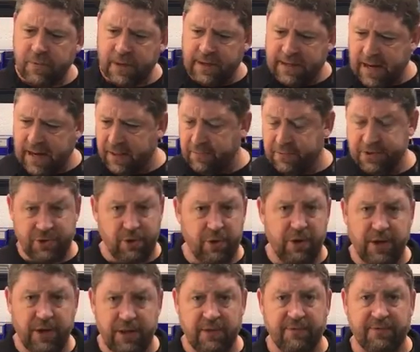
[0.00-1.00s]
Now, the
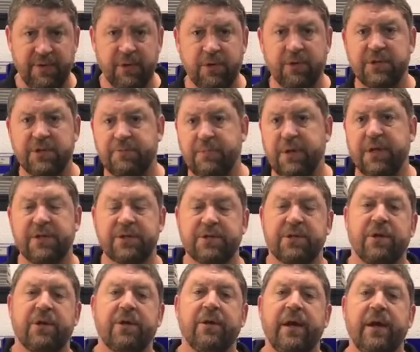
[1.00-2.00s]
majority of the fuel is being
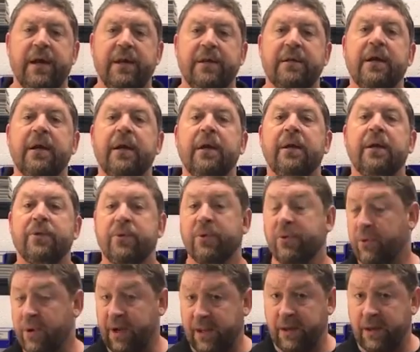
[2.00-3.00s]
circulated through
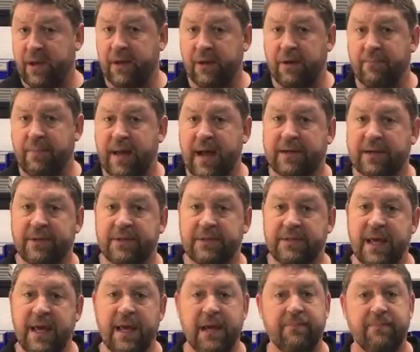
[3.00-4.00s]
the regulator and back to the
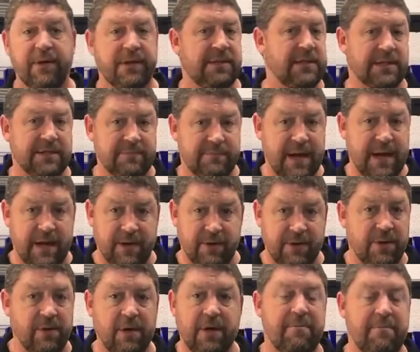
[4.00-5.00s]
tank, but it doesn't matter.
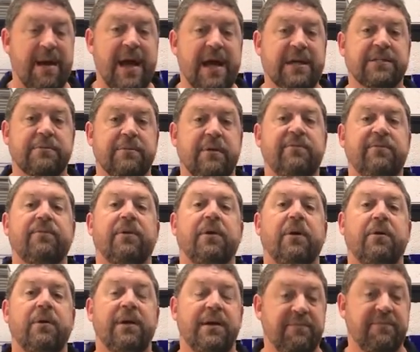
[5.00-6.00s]
You're at maximum
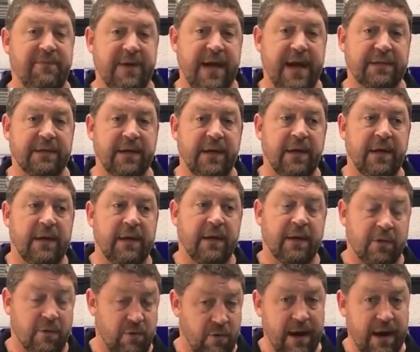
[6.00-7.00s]
flow, and in fact,
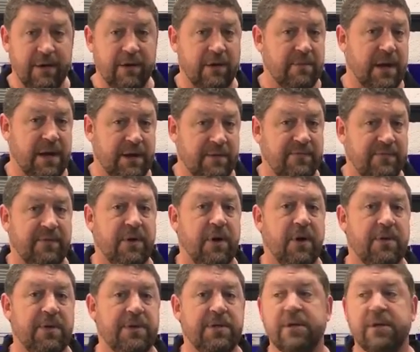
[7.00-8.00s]
greater amount of
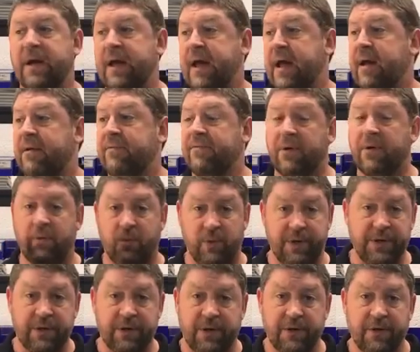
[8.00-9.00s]
flow than you'll have
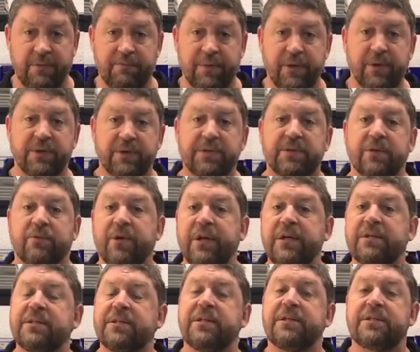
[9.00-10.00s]
when you're under boost. The
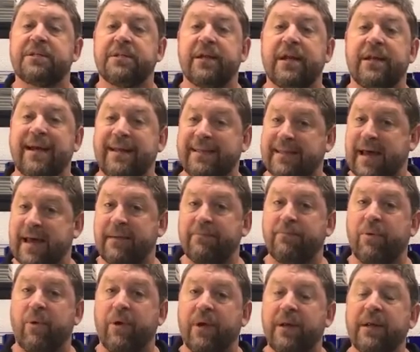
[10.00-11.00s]
reason is that at that
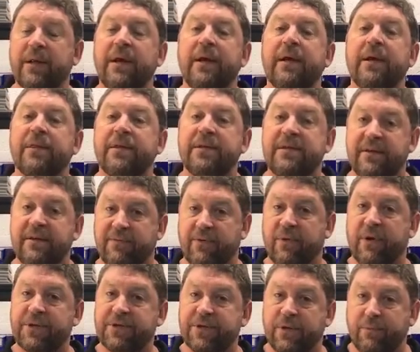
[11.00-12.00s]
point, the
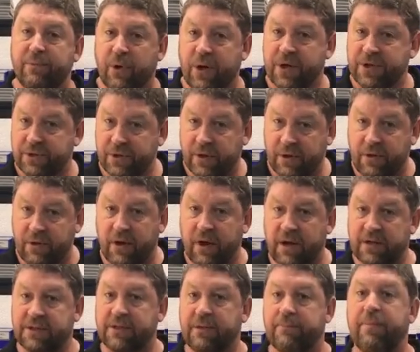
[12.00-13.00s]
differential pressure
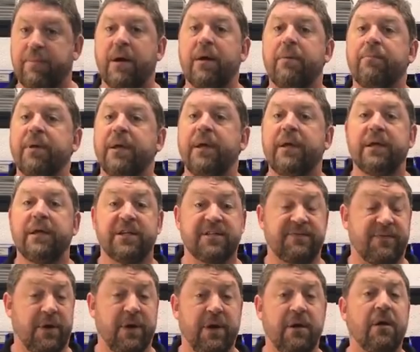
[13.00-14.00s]
across the pump is
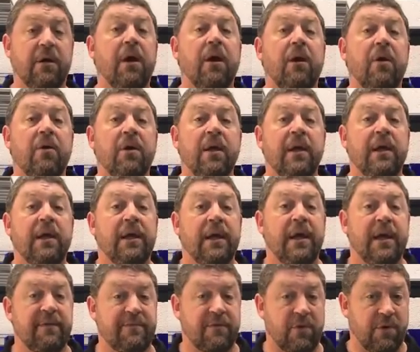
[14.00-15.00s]
very low.
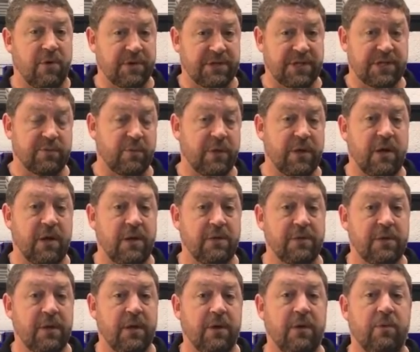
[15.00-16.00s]
And of course, as we all
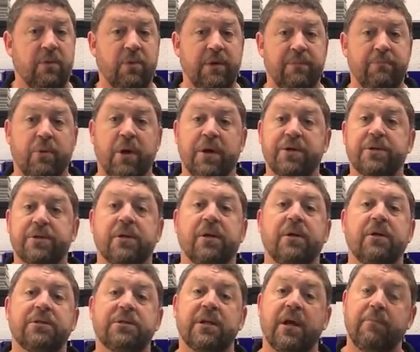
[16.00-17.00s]
know, when pressure
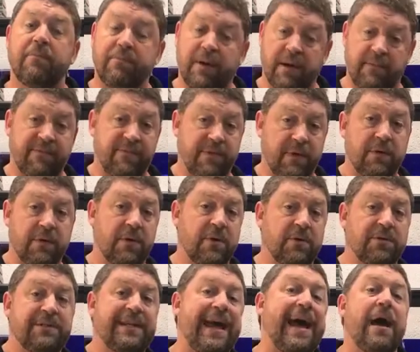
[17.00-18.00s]
goes up, pump flow
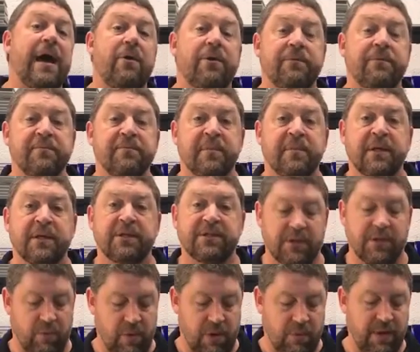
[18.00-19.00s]
goes down.
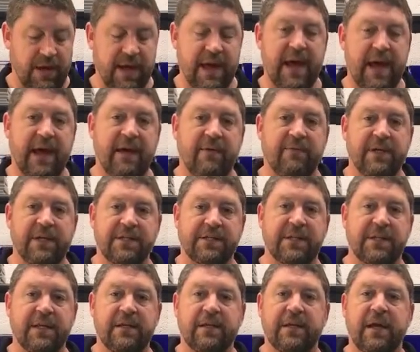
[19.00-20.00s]
So what we have is
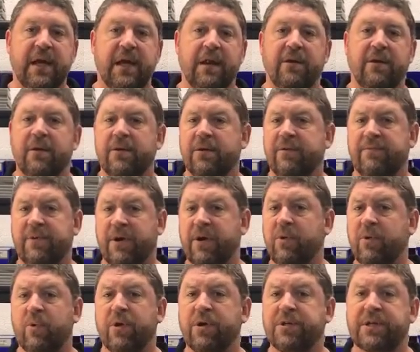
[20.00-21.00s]
an indicator under very
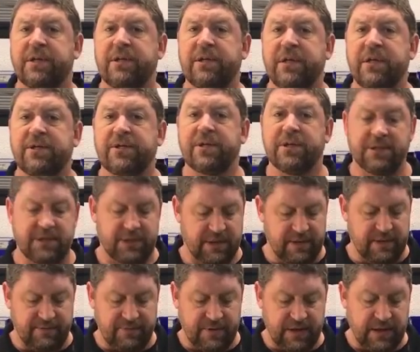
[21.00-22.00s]
worst conditions
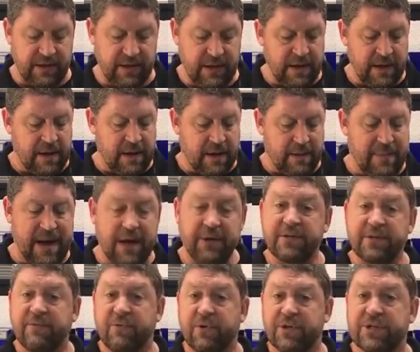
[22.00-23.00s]
of the
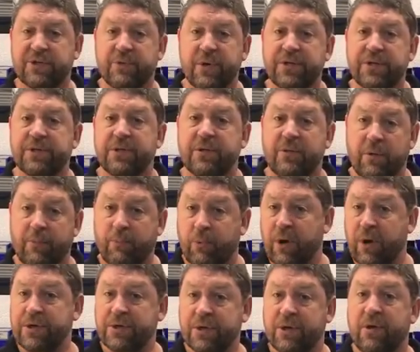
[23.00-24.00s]
amount of restriction or
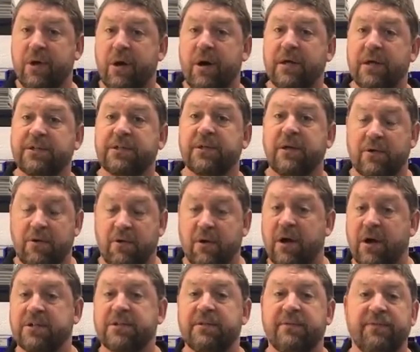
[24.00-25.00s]
pressure loss
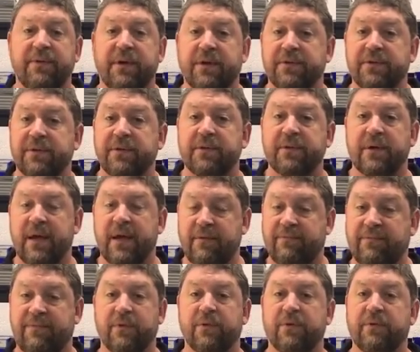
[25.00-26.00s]
across the filter
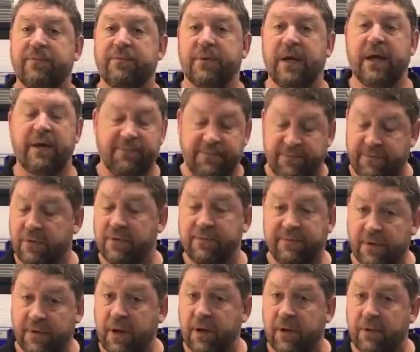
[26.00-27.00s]
at full
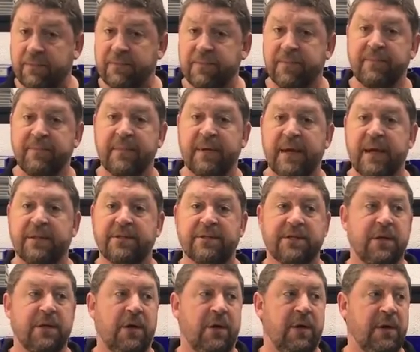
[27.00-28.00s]
flow. And
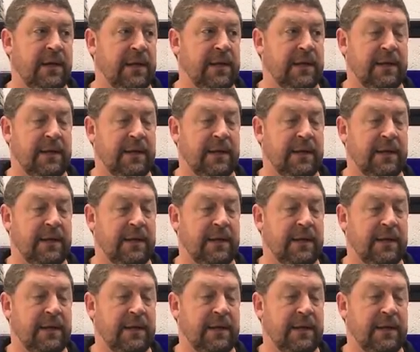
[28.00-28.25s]
so